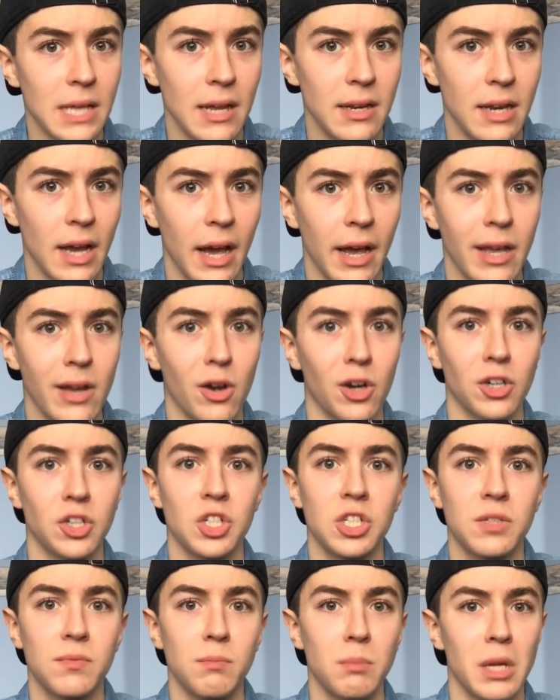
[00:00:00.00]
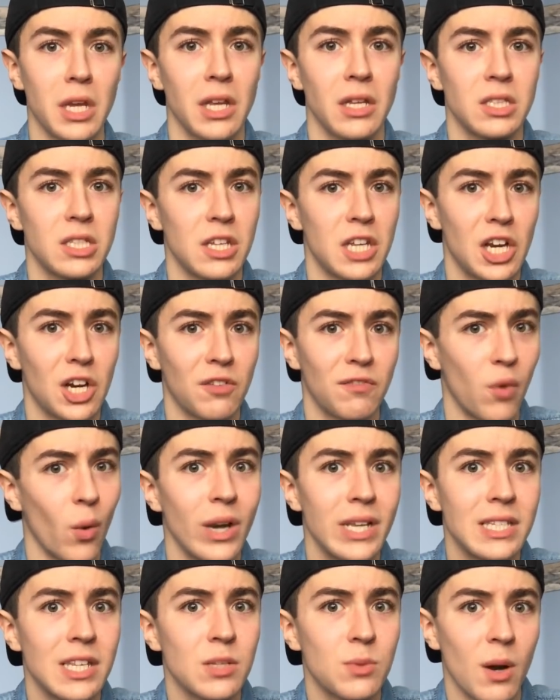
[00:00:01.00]
at night, or just me to hear
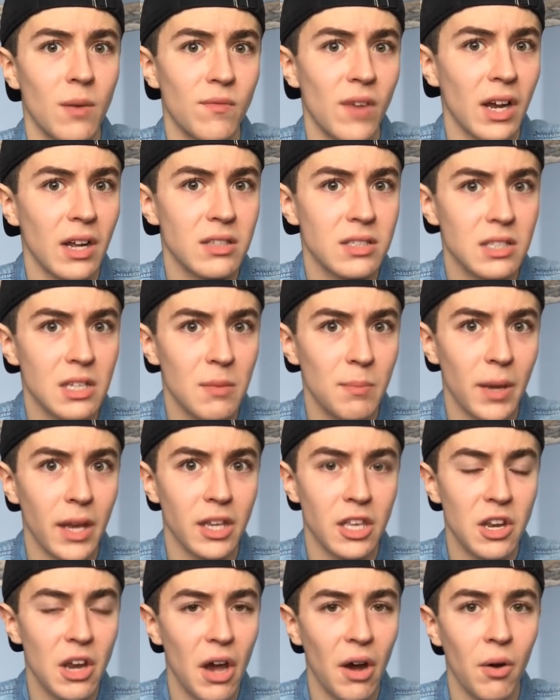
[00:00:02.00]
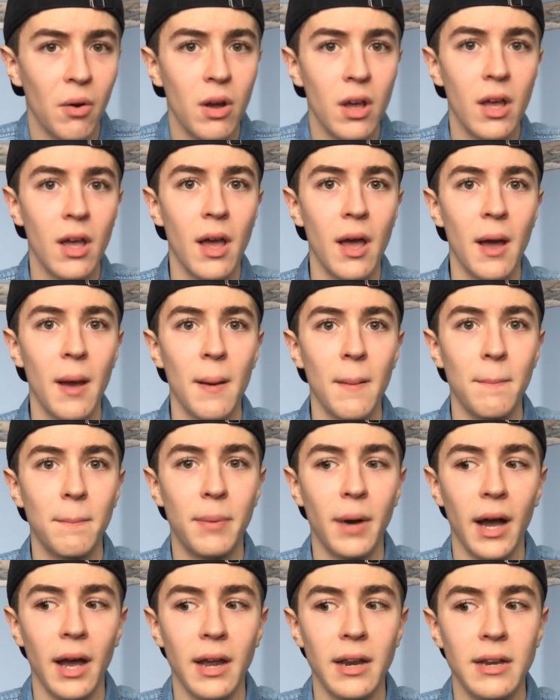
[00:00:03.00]
voices when I'm fucking sleeping, you know?
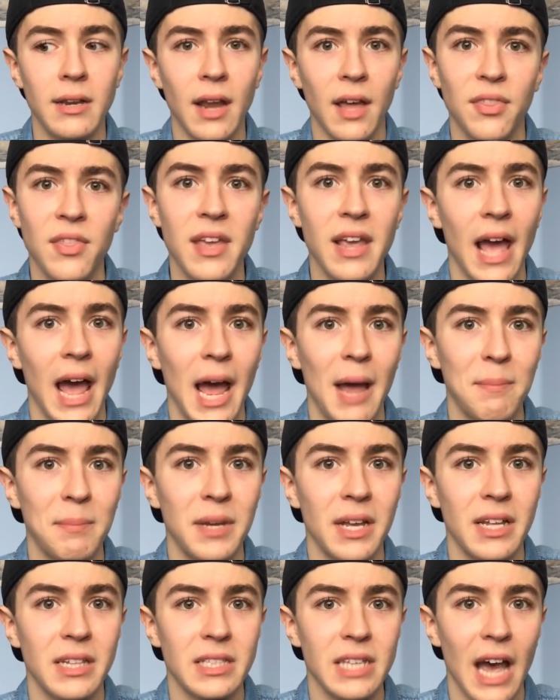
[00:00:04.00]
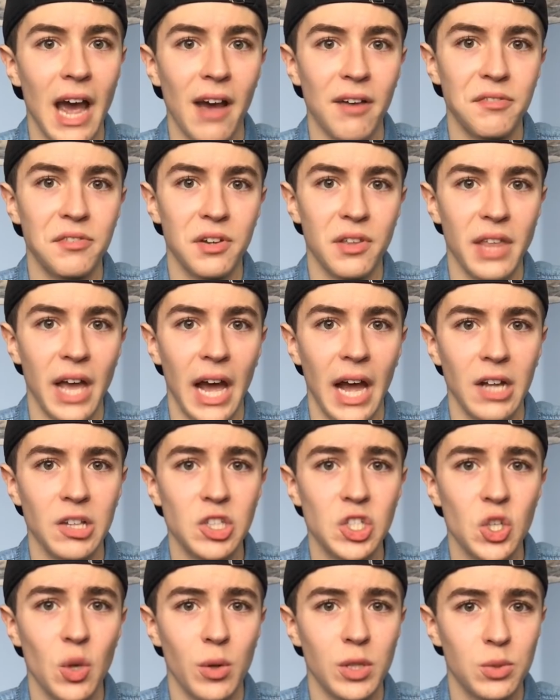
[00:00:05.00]
But nothing happened after
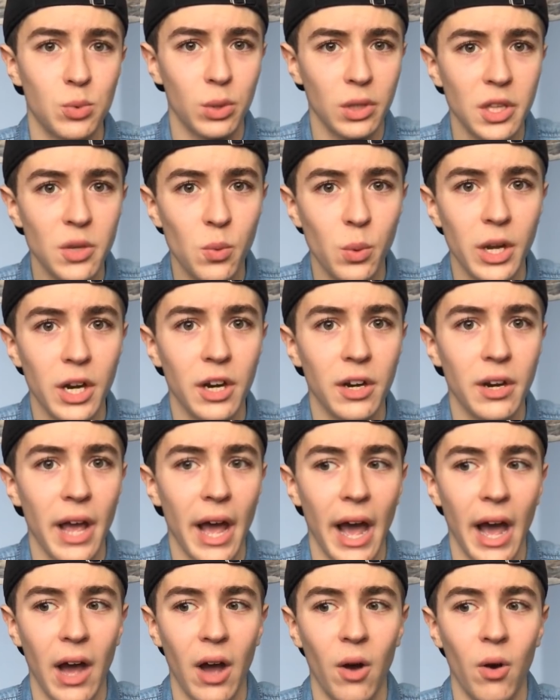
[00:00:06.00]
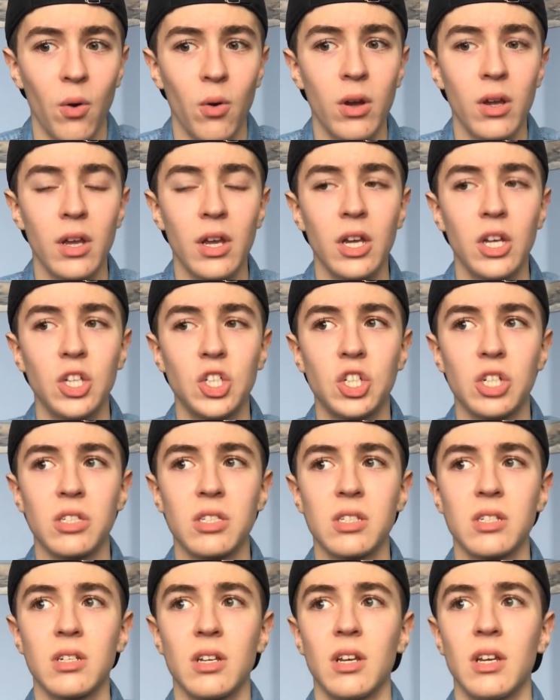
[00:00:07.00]
that. So it's really weird how
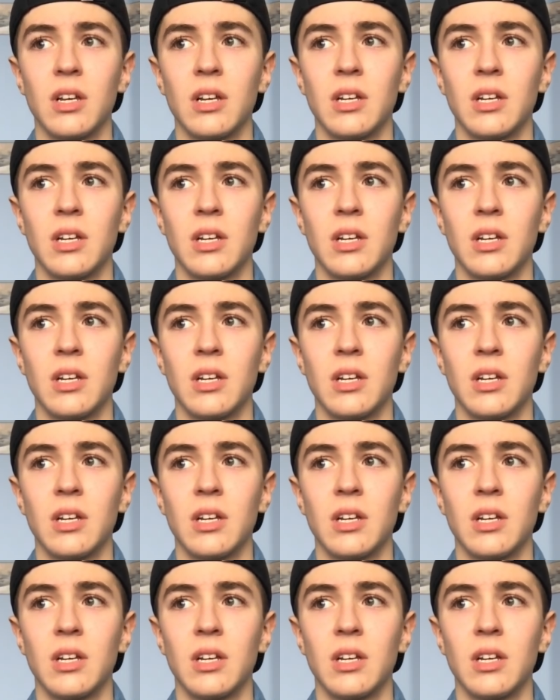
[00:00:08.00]
just